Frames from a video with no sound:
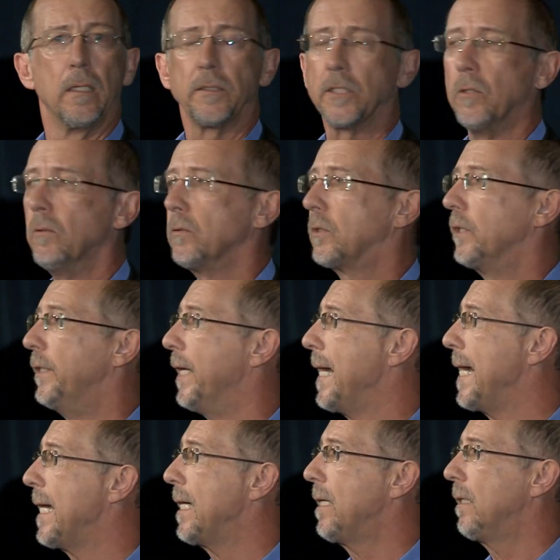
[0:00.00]
So
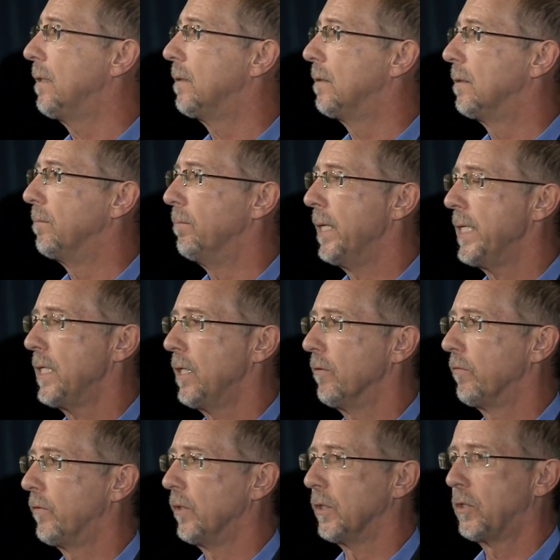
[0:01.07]
today, many
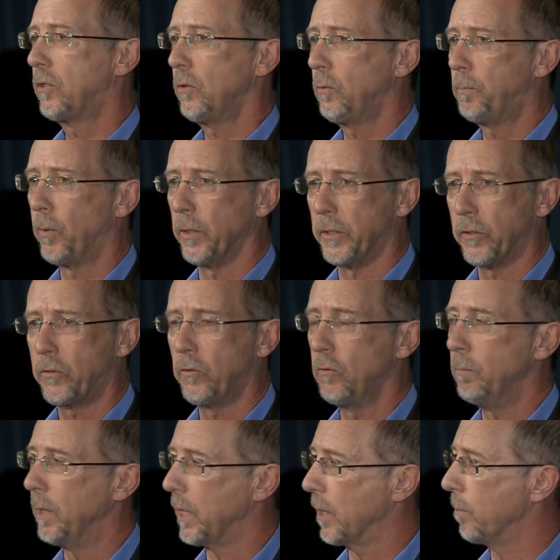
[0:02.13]
of the 2.2
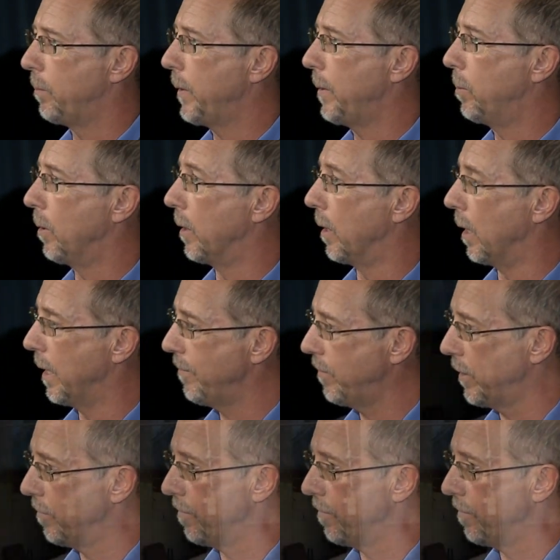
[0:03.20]
million people that live in